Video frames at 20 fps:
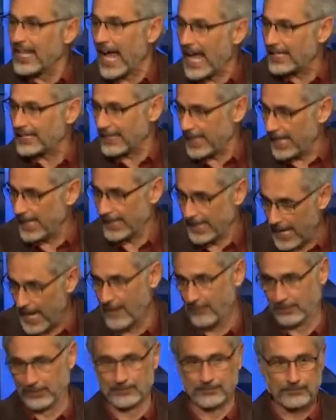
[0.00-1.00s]
that can
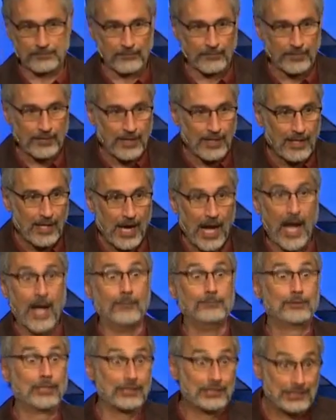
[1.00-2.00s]
happen.
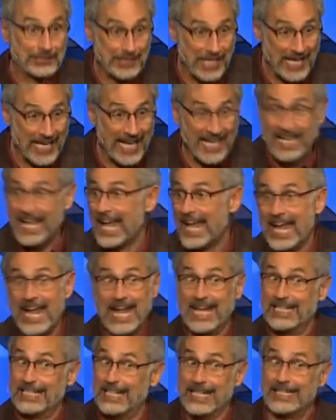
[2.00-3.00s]
I'm just saying
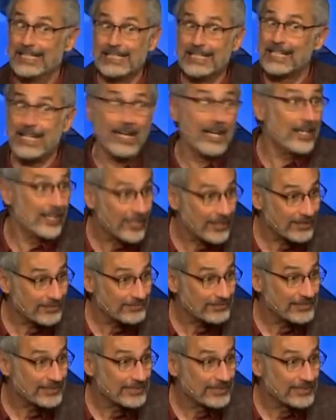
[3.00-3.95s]
it didn't here.